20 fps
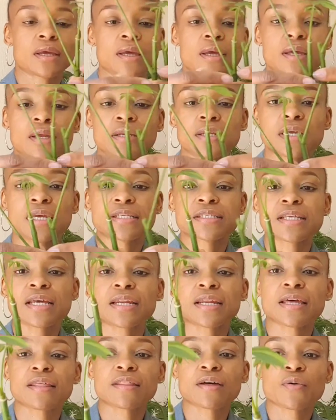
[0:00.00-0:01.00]
And here's
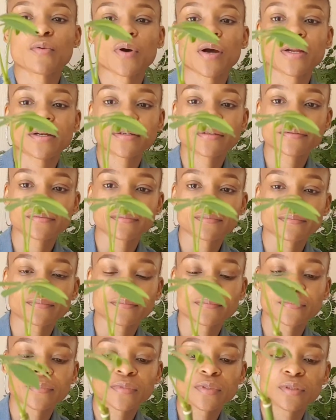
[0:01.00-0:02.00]
another one.
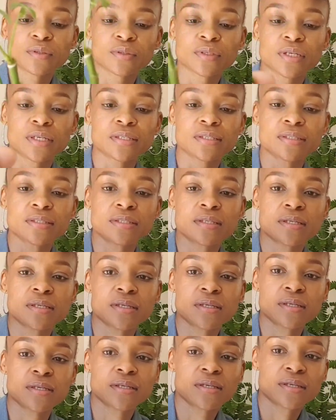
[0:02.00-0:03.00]
You can
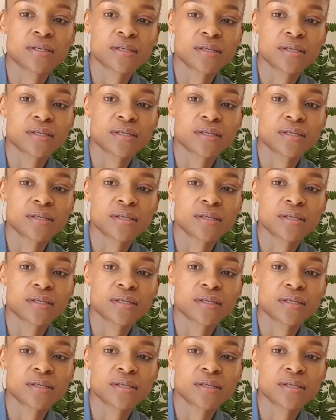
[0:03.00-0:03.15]
see